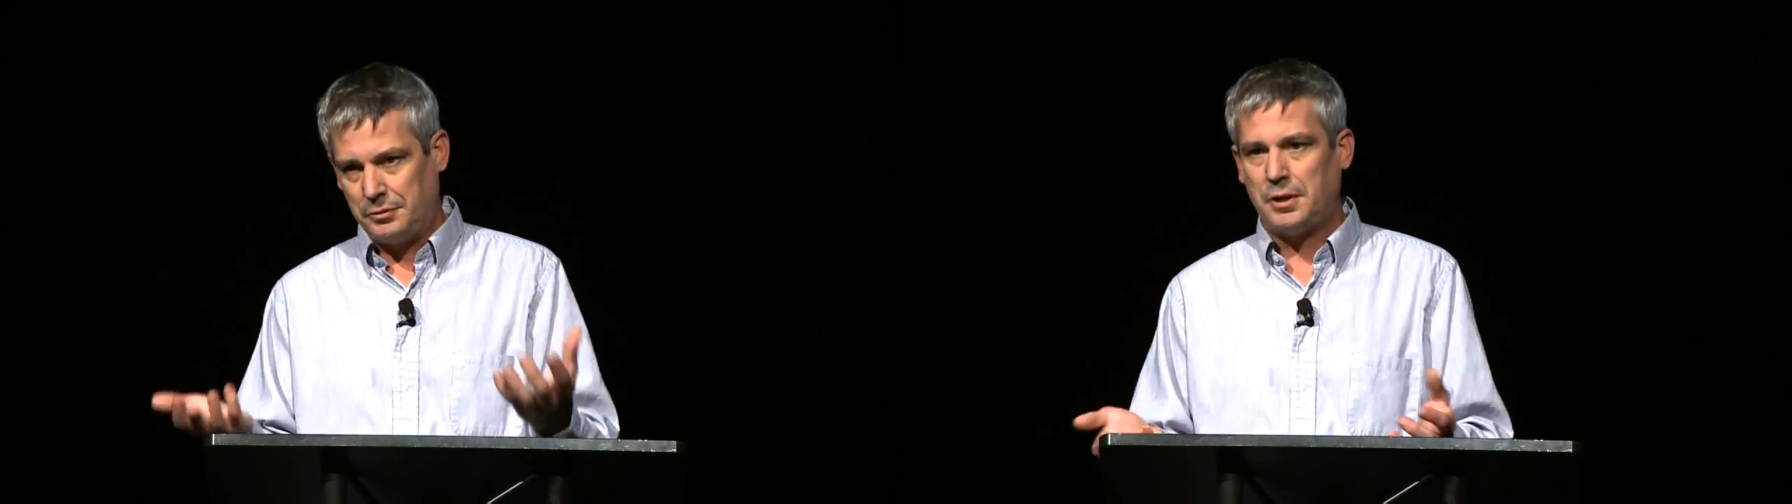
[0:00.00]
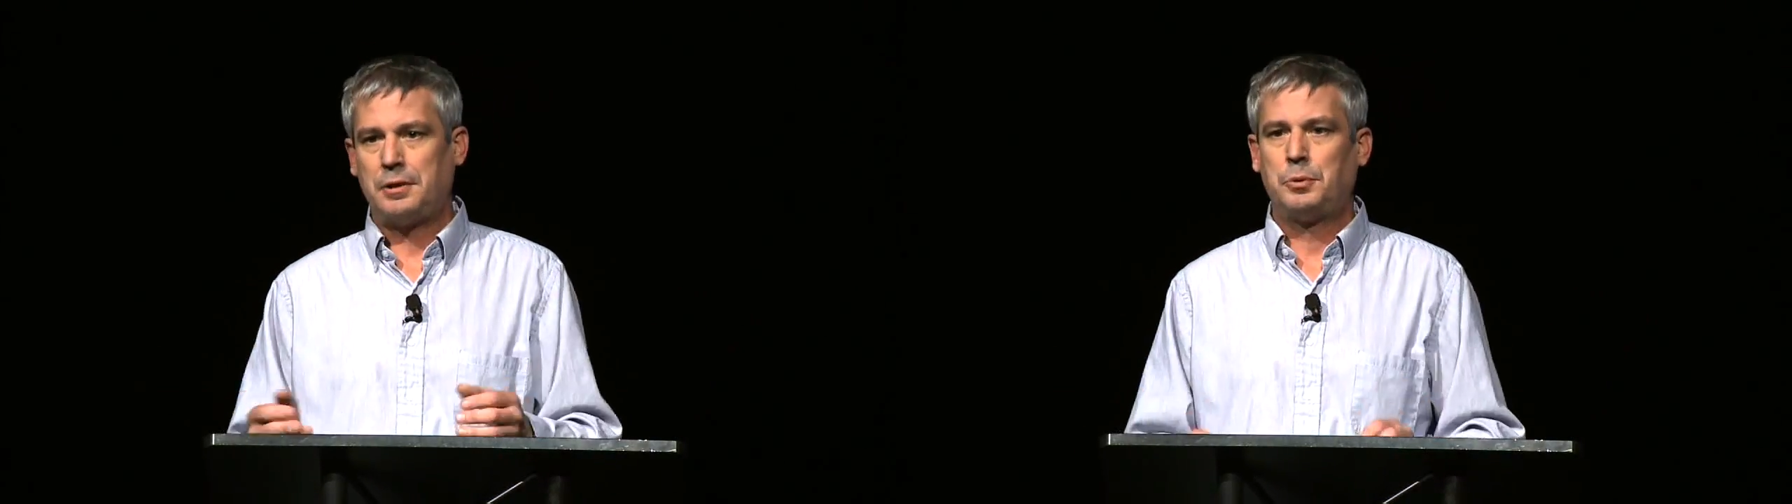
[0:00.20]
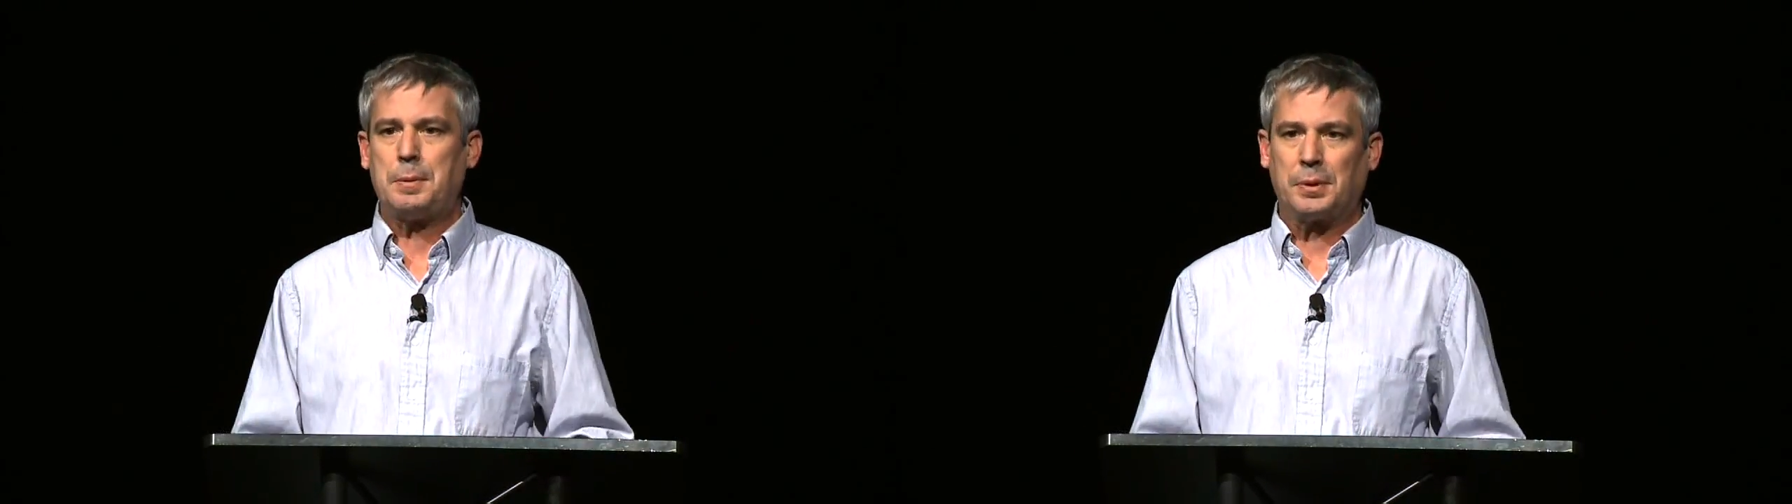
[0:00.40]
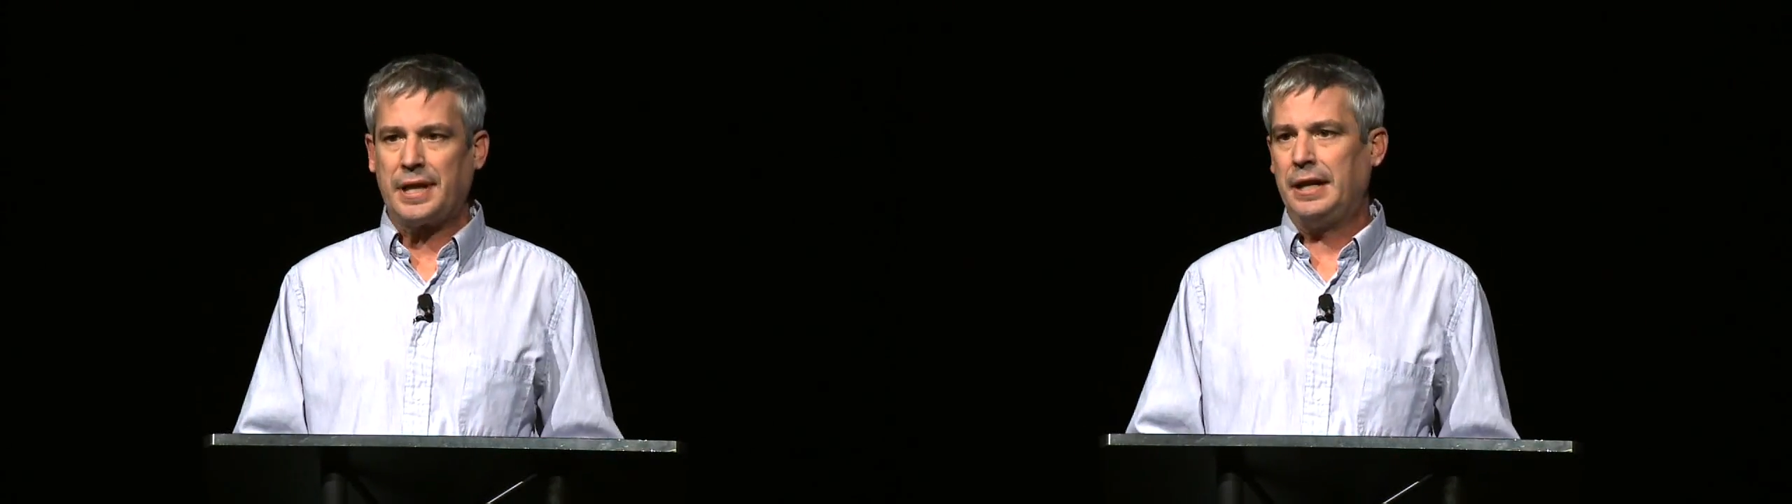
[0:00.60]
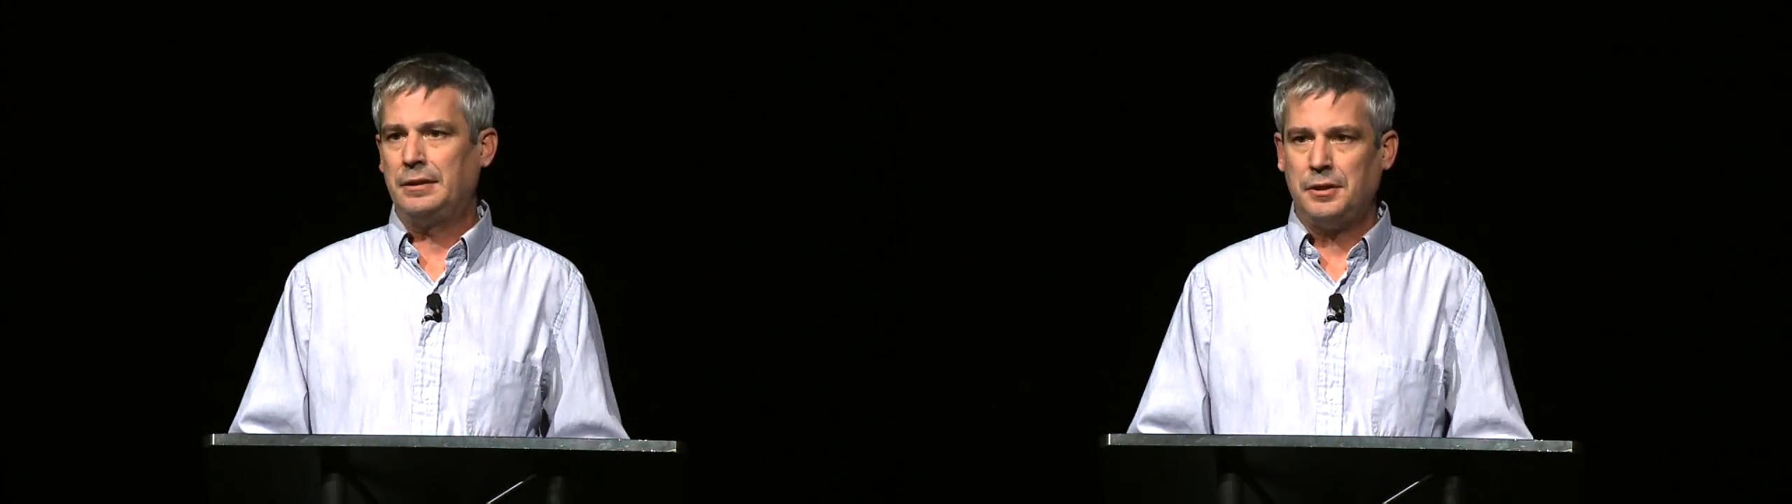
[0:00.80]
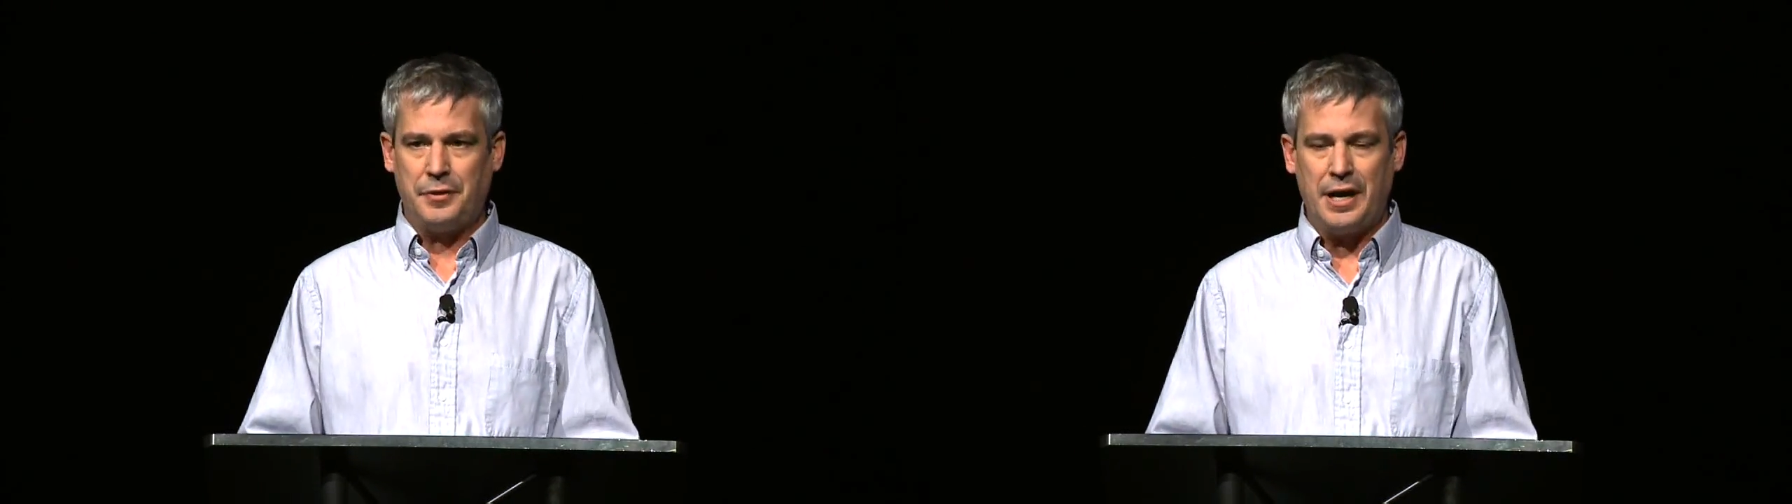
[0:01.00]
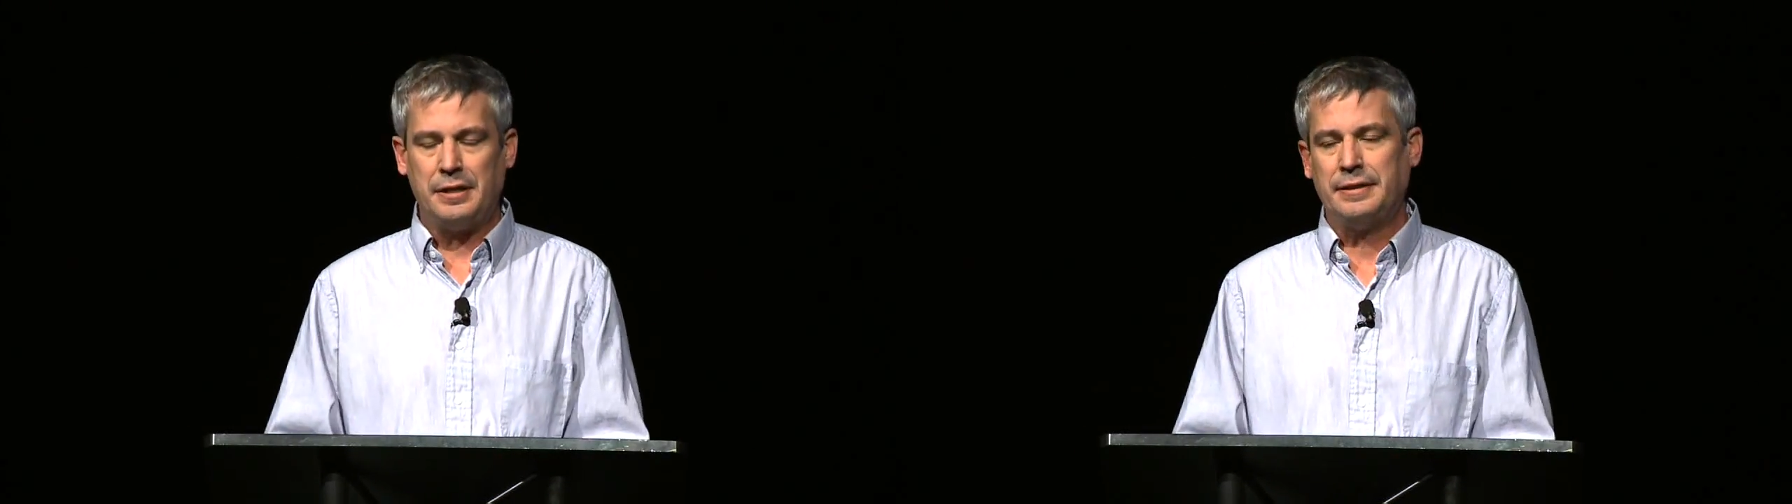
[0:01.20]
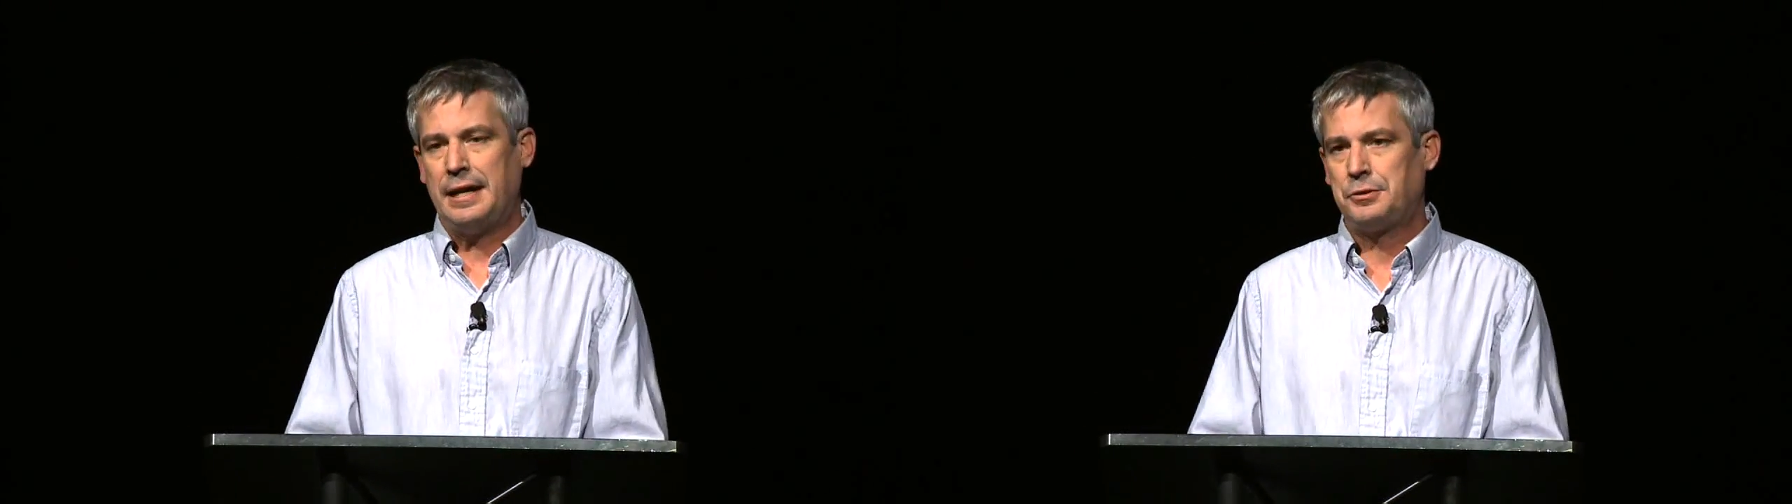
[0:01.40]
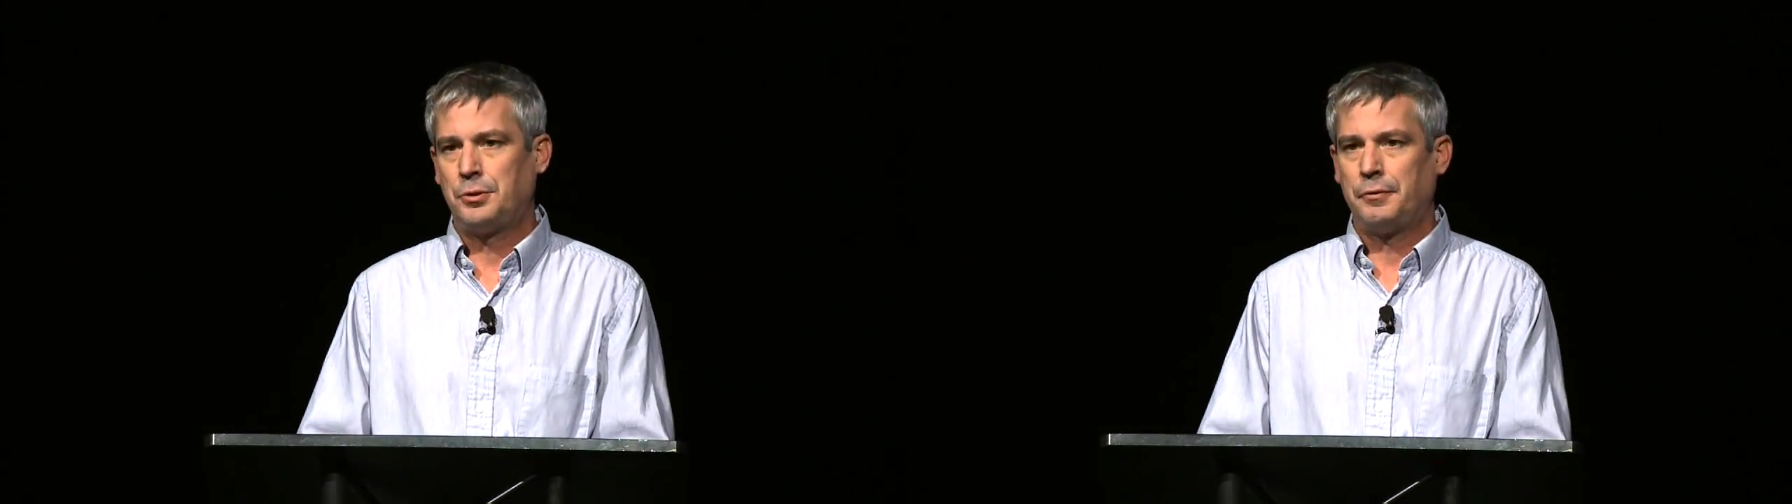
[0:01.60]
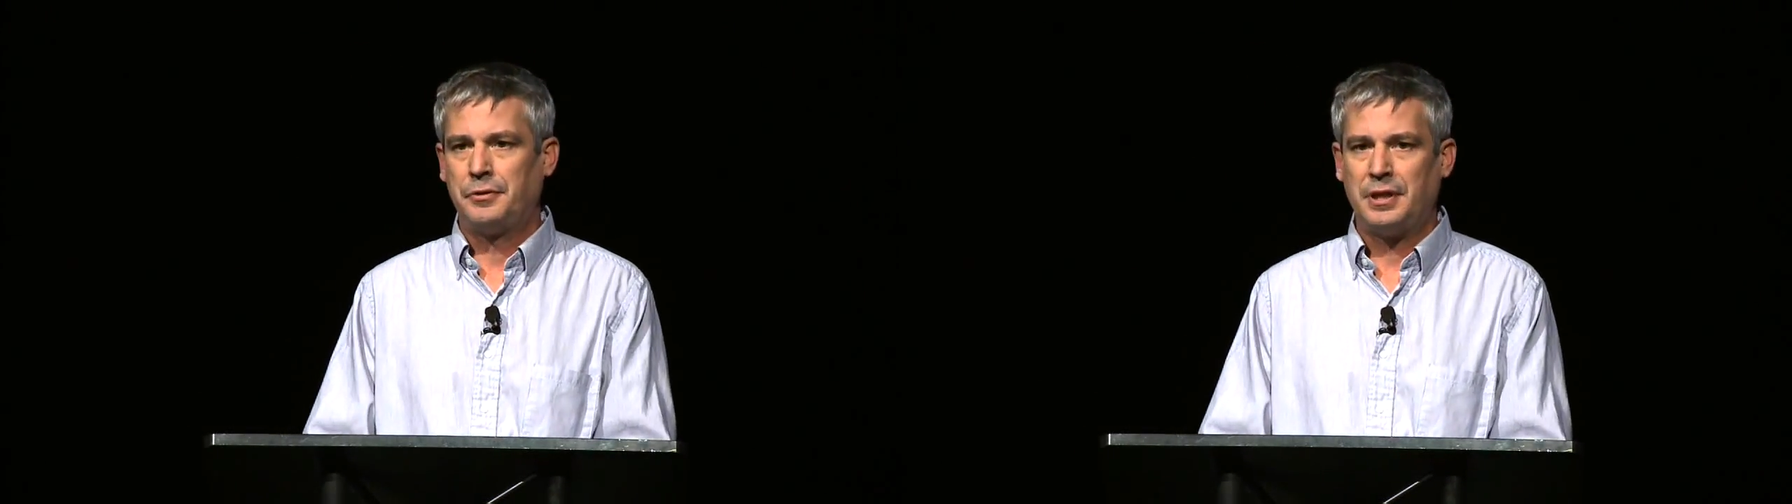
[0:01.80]
replicated and divided and that sort
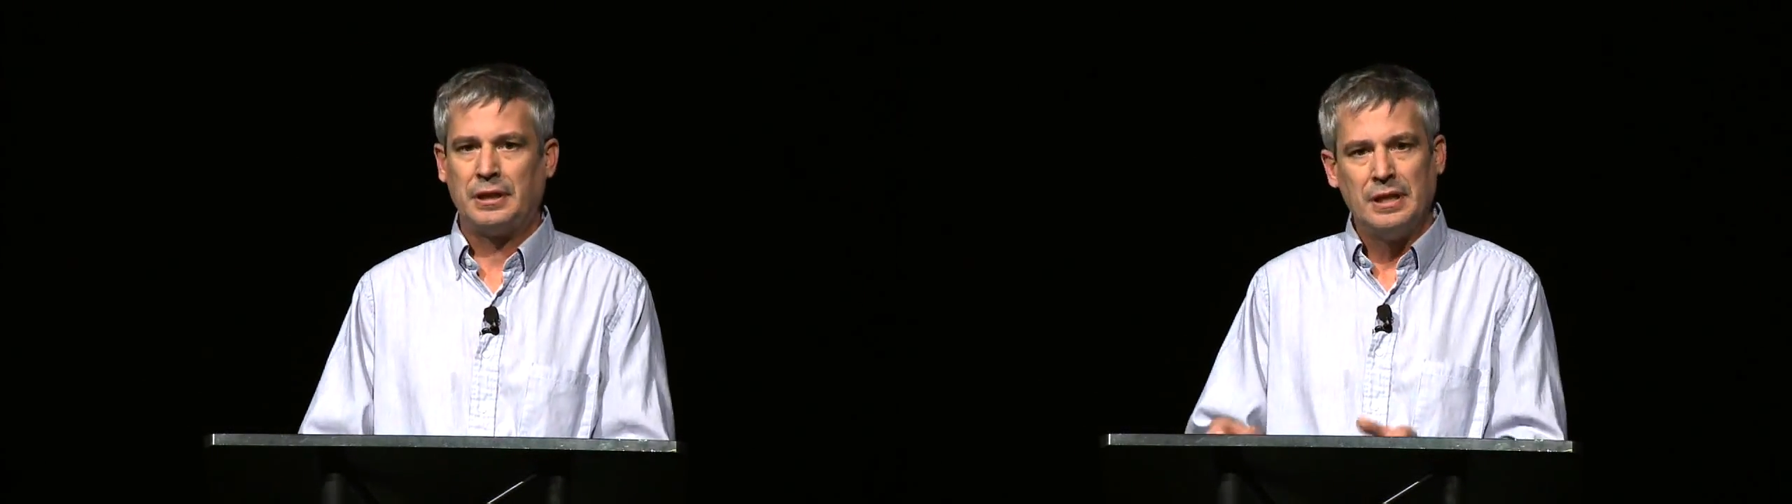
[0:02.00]
of thing.